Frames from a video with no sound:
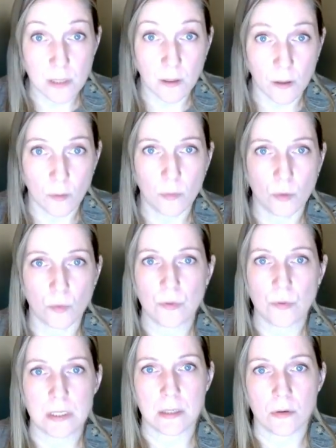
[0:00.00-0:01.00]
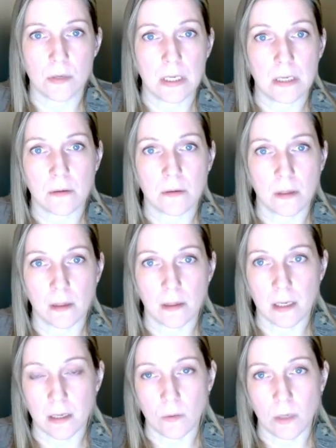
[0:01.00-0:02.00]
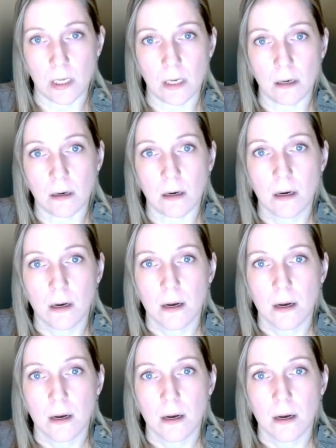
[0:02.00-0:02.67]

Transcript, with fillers: the little bones in your ear that let you hear.